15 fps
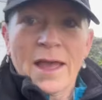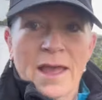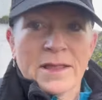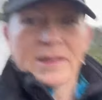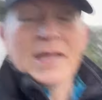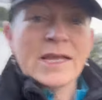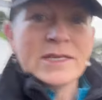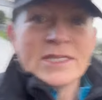
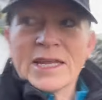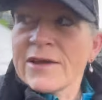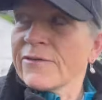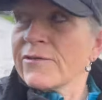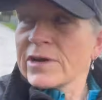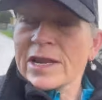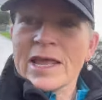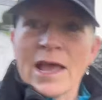and they
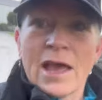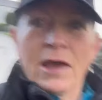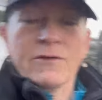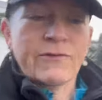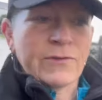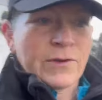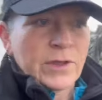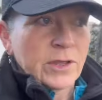definitely
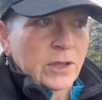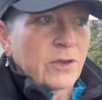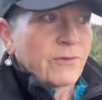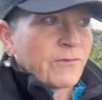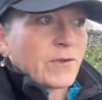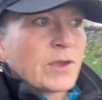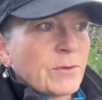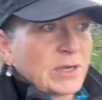have
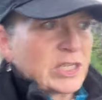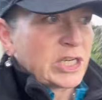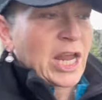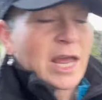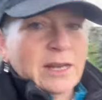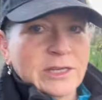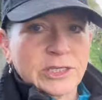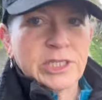fewer
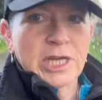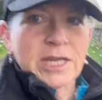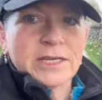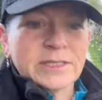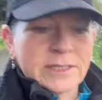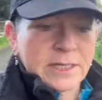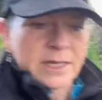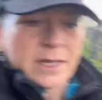
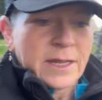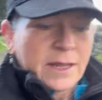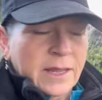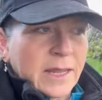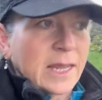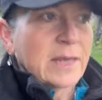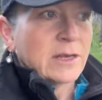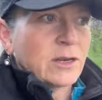challenges
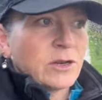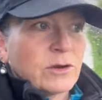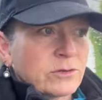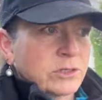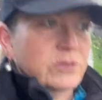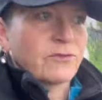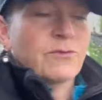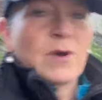in
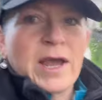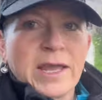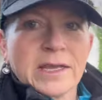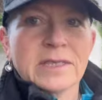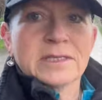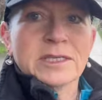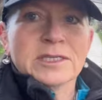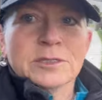lots of
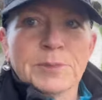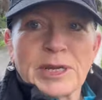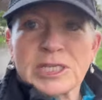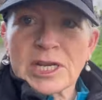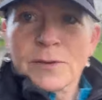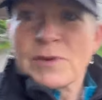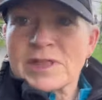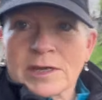ways,
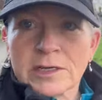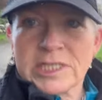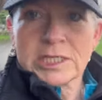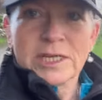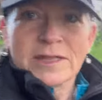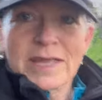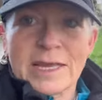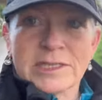especially with
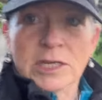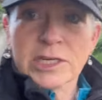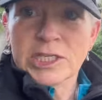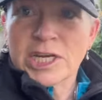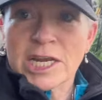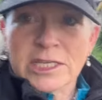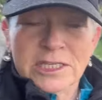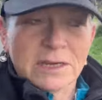their
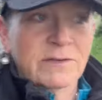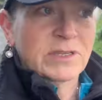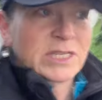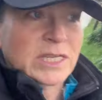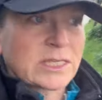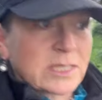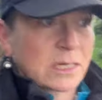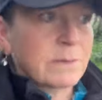digestive
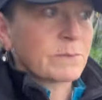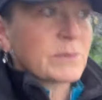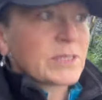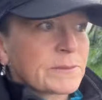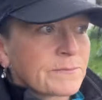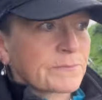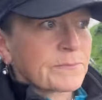systems